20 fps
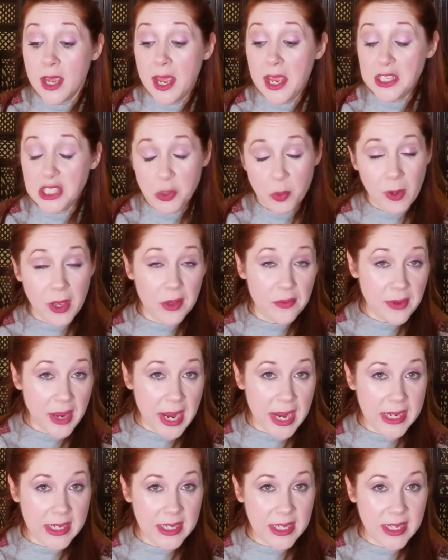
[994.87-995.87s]
At
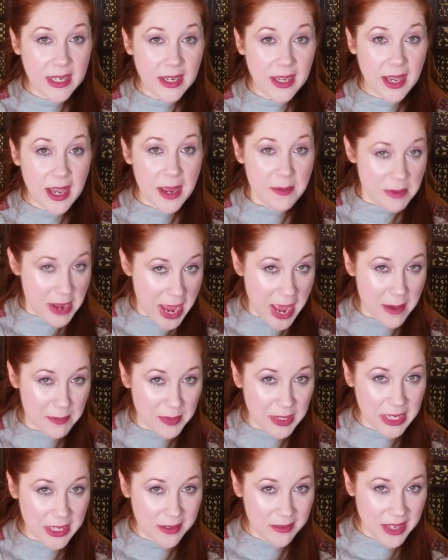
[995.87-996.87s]
$12.80, I'm
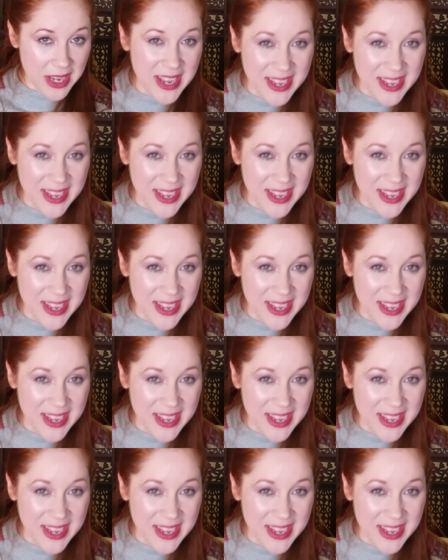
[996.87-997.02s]
happy.